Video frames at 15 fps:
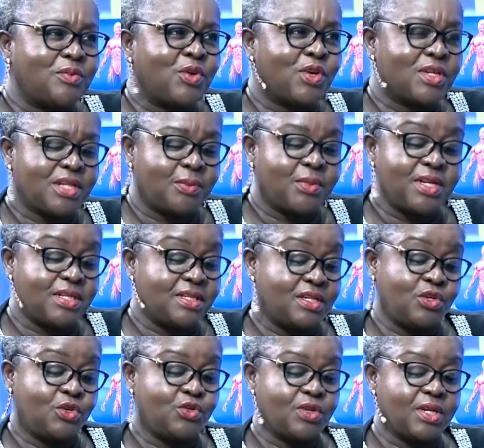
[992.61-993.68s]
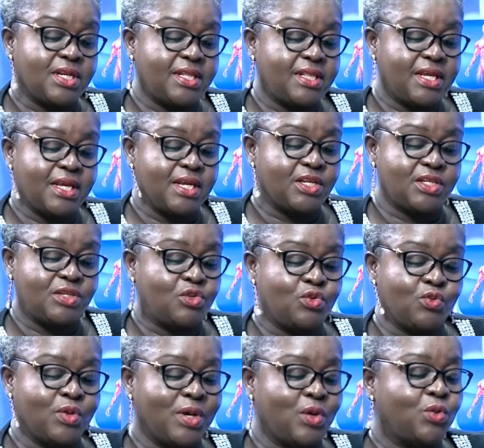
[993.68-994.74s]
Because I mean, usually they
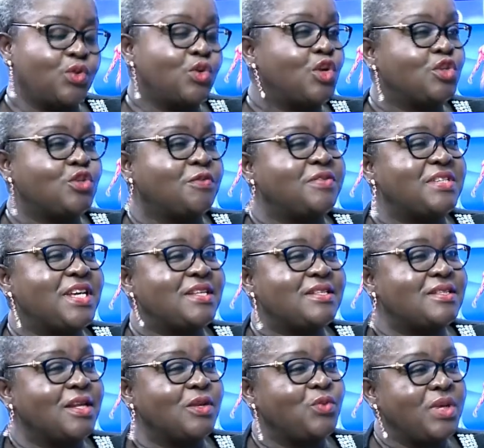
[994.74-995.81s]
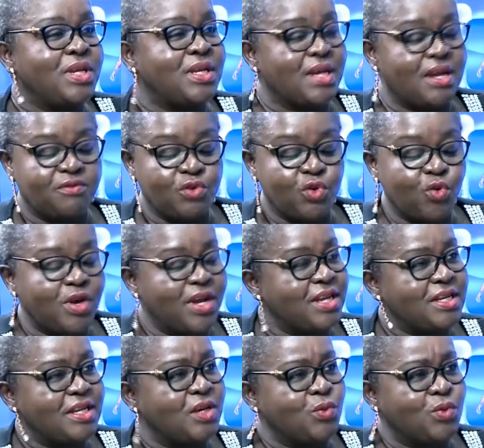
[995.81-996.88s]
do a whole lot of tests and we have no
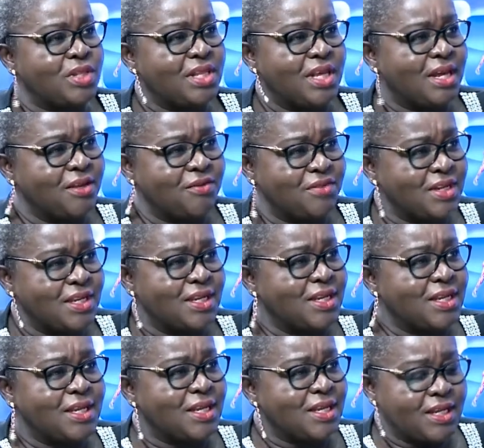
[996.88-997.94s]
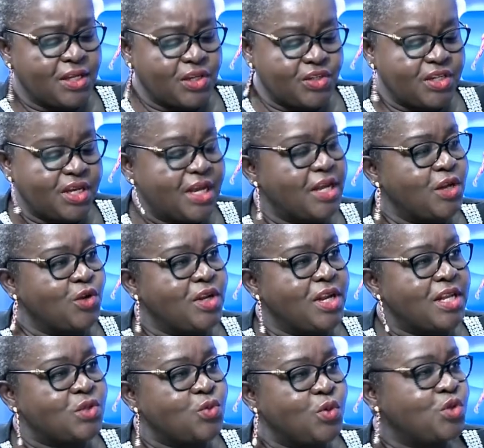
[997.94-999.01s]
idea what they are even checking
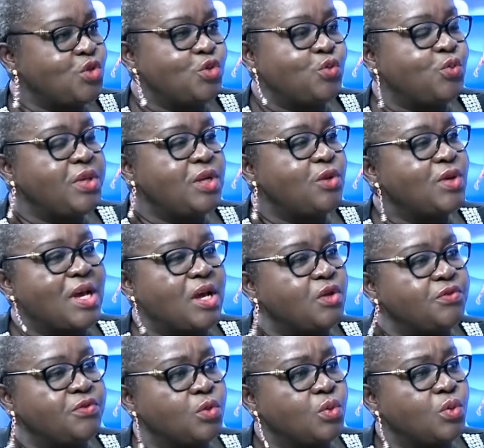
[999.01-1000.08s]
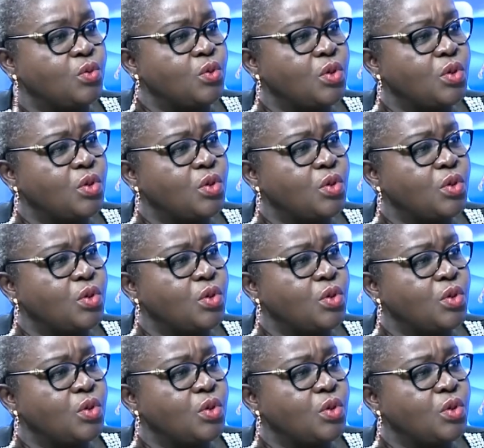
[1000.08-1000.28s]
on us. What should we look out for?